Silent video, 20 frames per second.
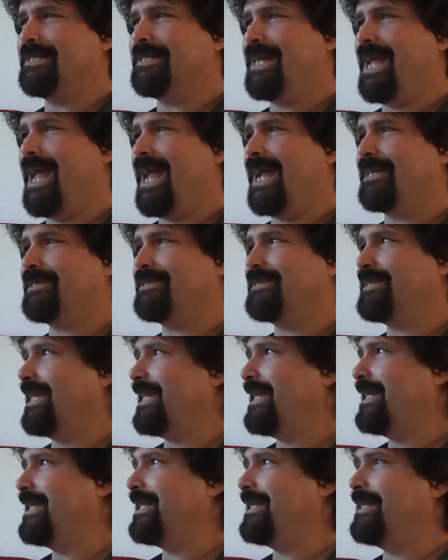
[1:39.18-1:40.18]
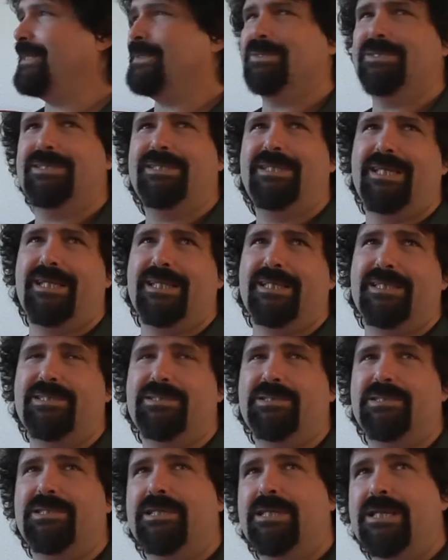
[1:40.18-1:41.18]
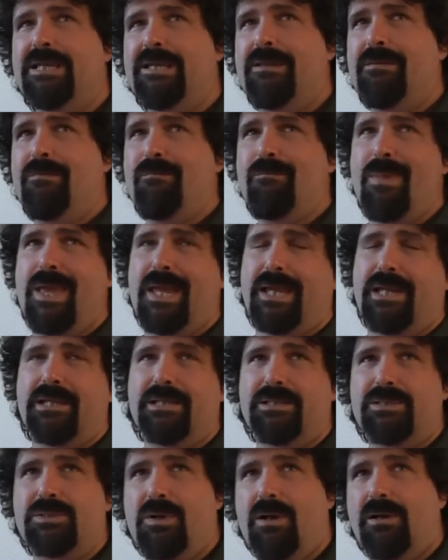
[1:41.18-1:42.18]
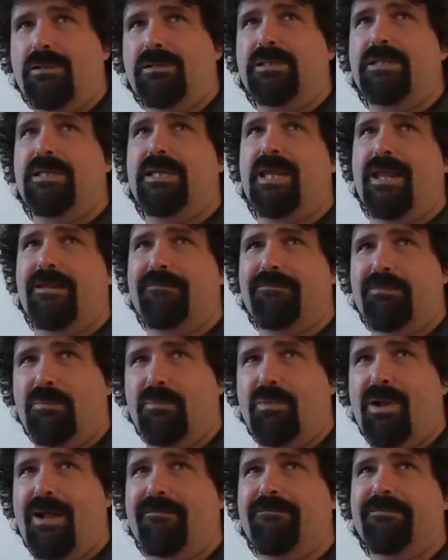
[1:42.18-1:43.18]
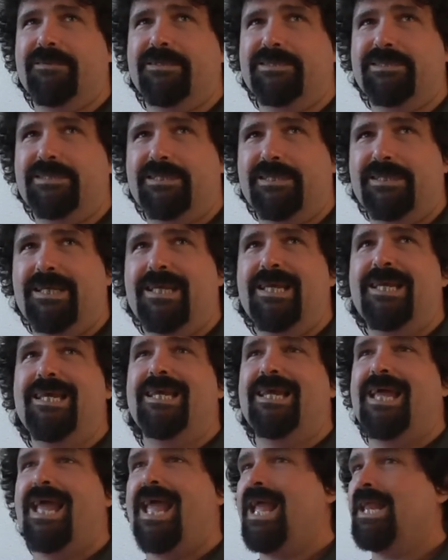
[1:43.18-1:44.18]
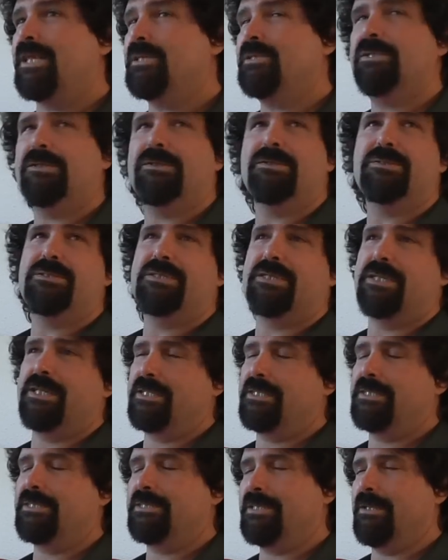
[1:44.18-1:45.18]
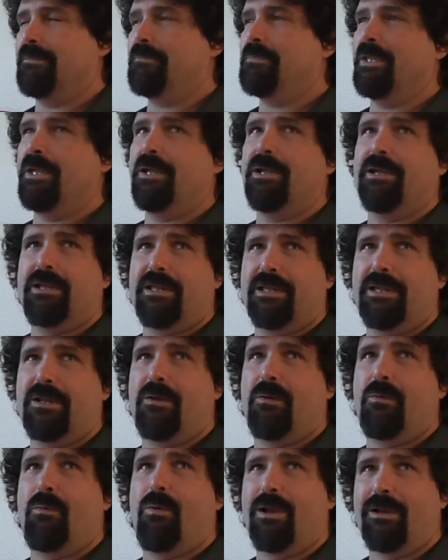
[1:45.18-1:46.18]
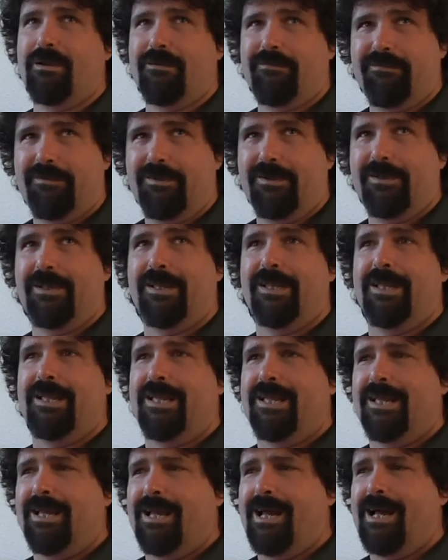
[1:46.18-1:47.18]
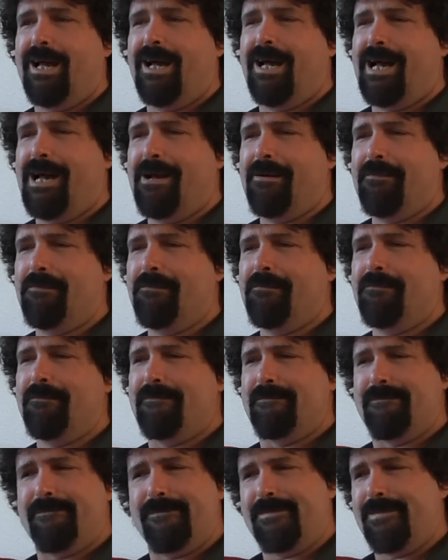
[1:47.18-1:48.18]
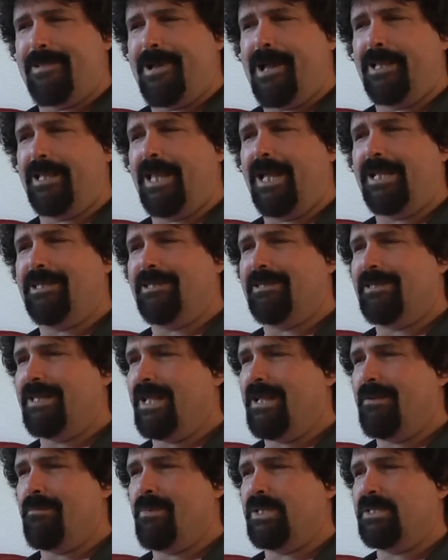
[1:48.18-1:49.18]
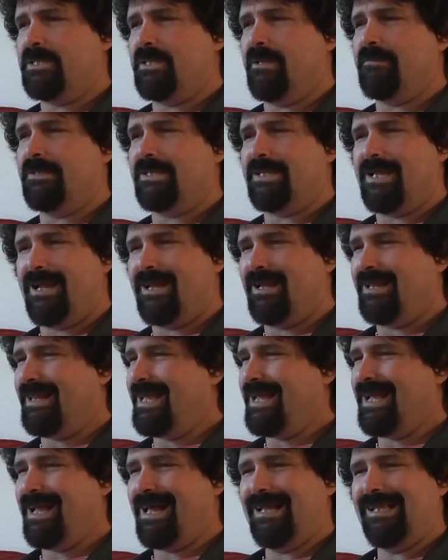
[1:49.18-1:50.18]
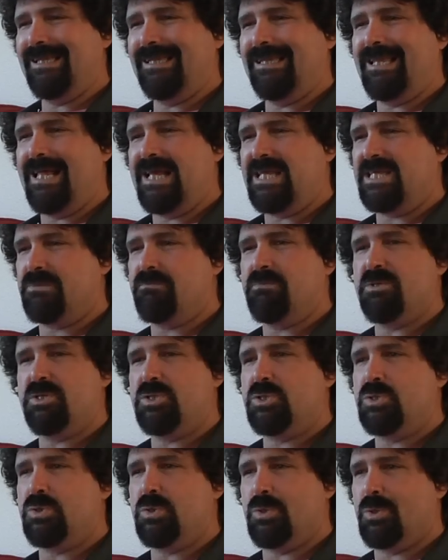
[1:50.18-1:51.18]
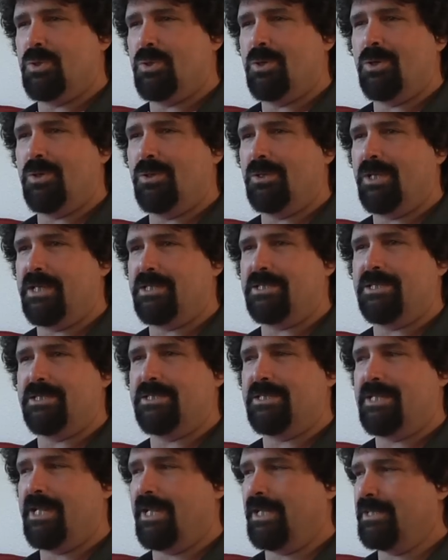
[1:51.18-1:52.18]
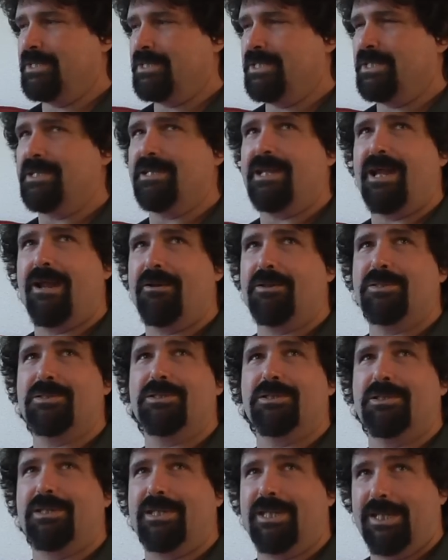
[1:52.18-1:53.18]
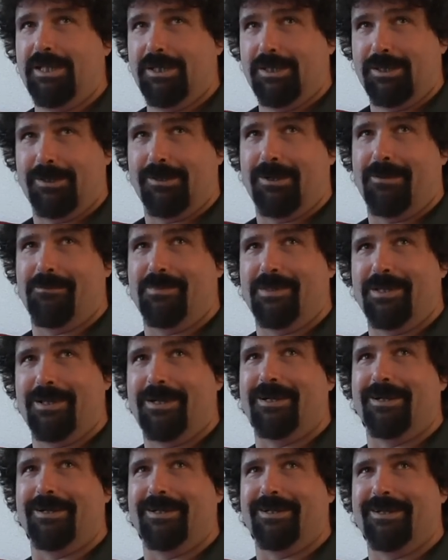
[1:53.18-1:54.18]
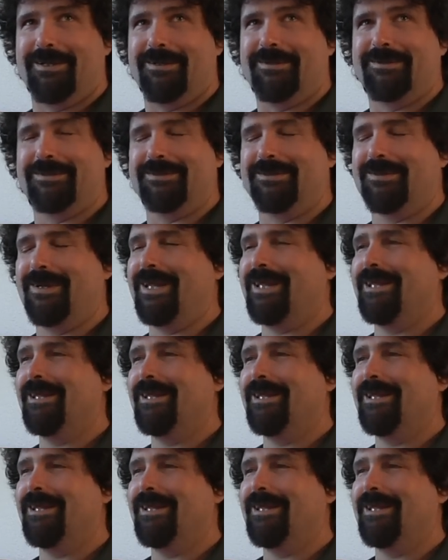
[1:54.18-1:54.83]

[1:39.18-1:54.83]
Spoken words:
acts like his kids making a chocolate cake for breakfast, and turns it into something wonderful. Um, I like to think of myself as kind of like a less mature or less intelligent Garrison Keeler up there. So